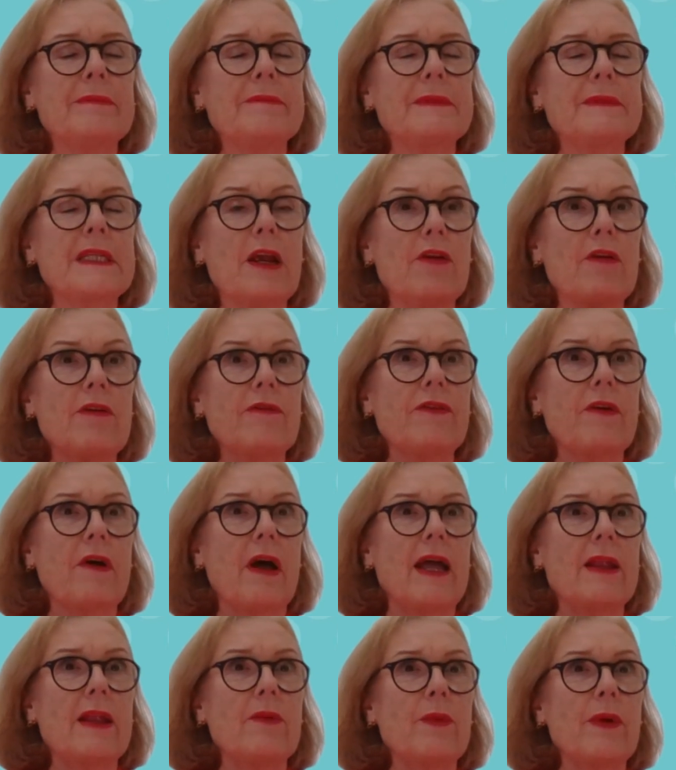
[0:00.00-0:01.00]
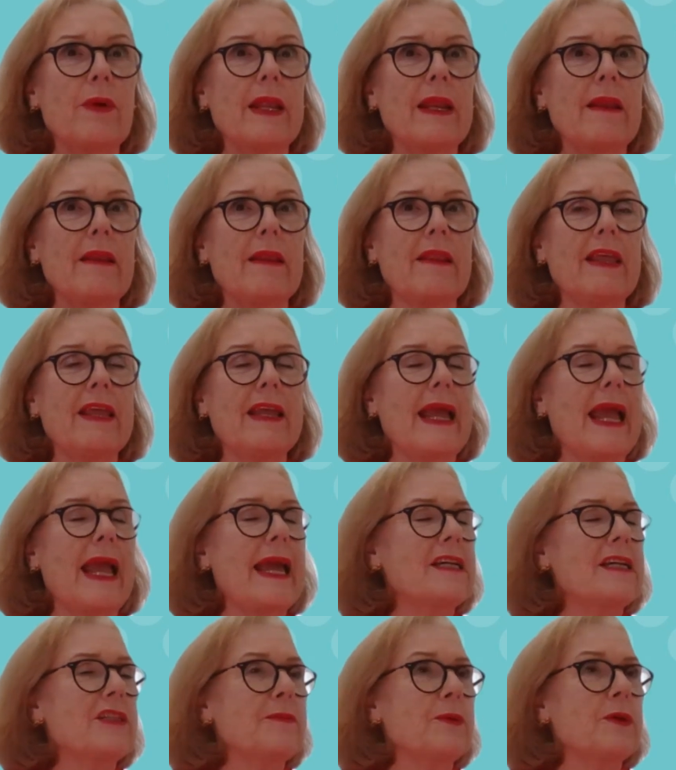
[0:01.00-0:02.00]
terrified when the
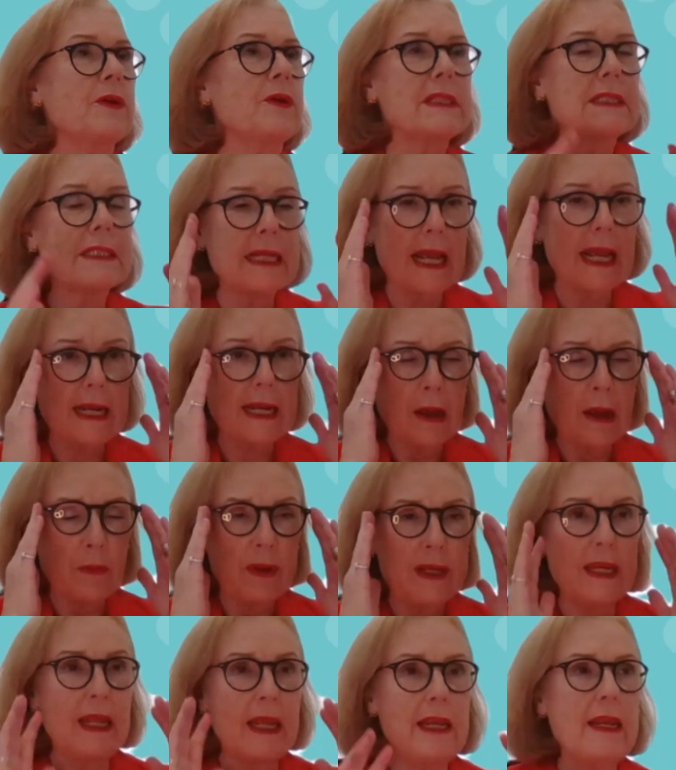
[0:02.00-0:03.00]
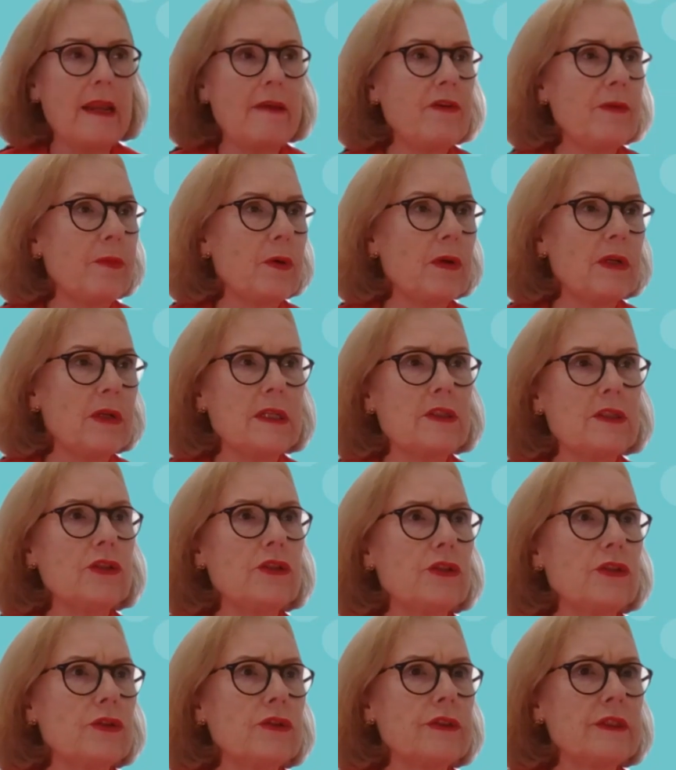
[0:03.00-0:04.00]
experts say, now we need everybody to
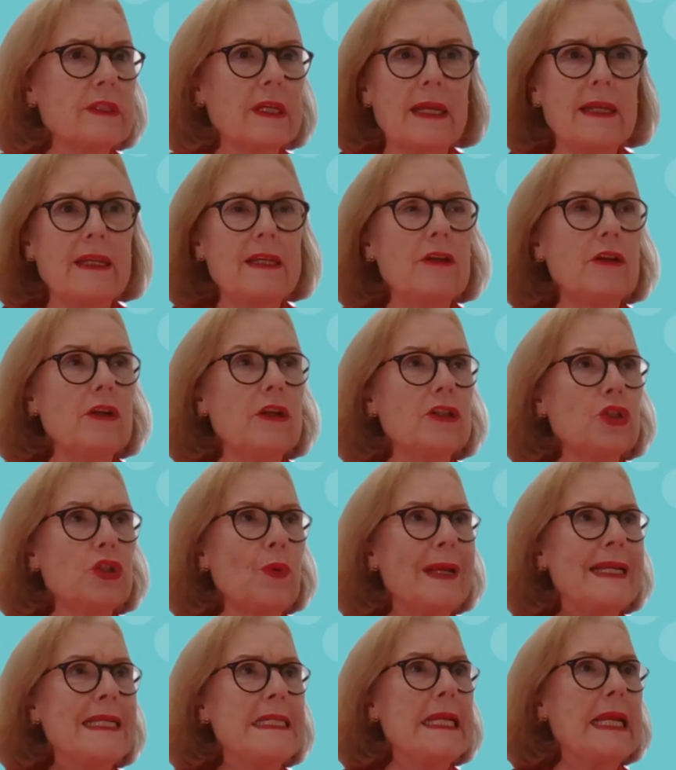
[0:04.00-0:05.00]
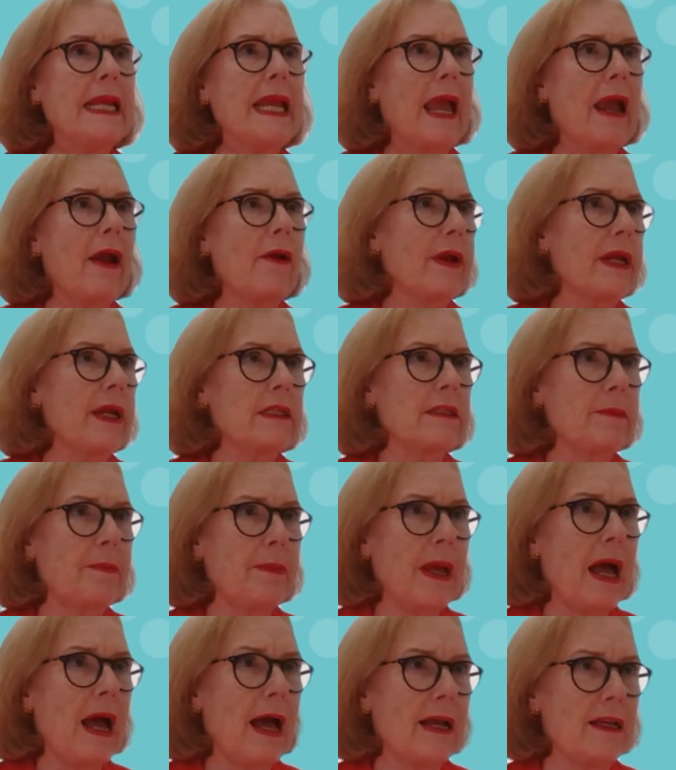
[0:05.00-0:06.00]
use a, you know, 20-character
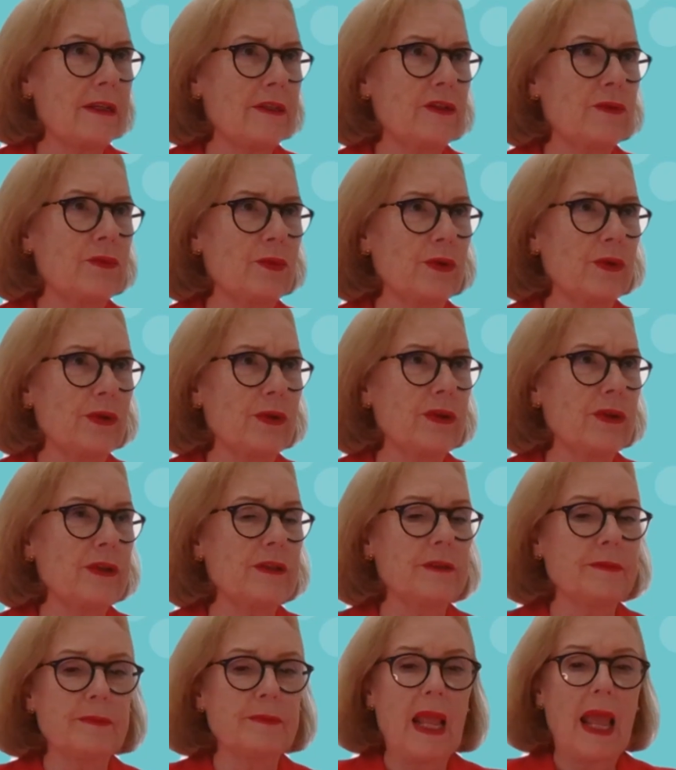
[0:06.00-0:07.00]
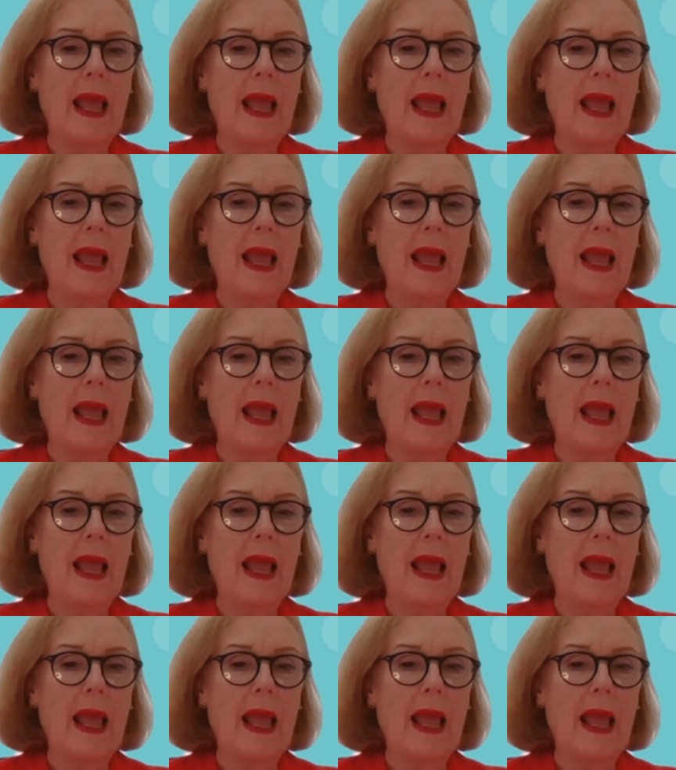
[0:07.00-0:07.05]
password.